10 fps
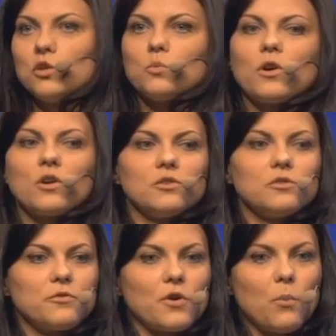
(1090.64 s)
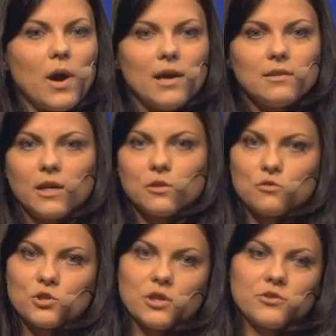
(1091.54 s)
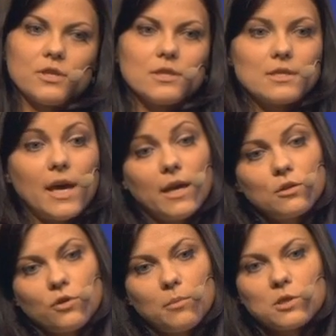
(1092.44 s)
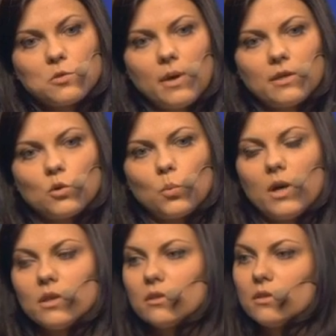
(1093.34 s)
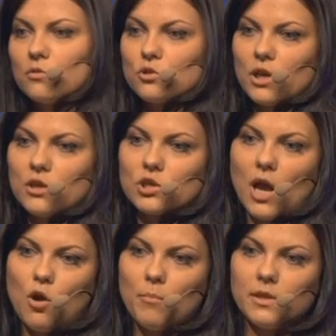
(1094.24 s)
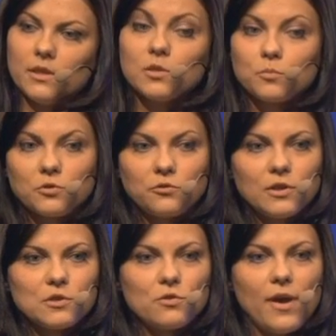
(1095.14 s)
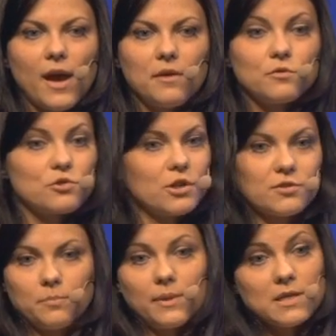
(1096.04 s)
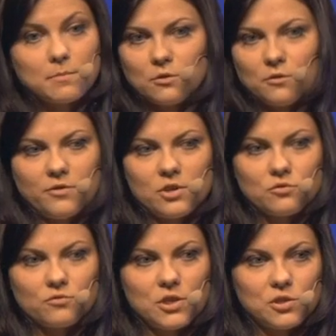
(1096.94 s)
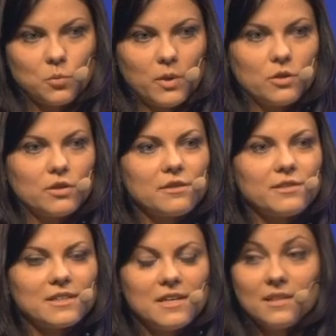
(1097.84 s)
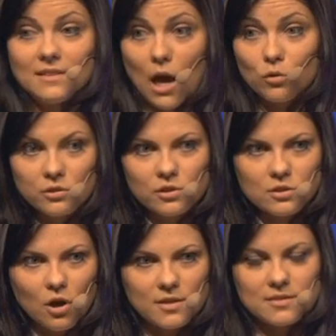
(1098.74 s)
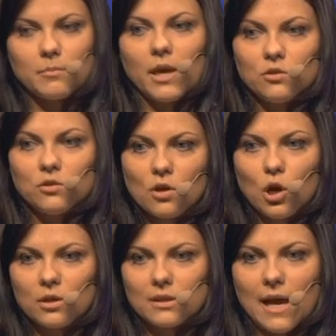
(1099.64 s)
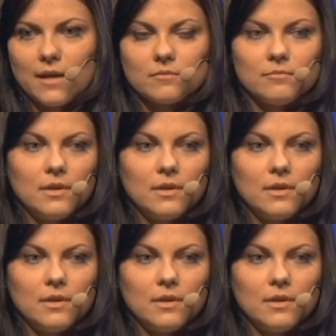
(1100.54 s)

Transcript: you work on it for a while, like you change the design to a much better one, you change how many input fields you have, you change the placement of registration when you give it. Now it looks awesome, and you go online,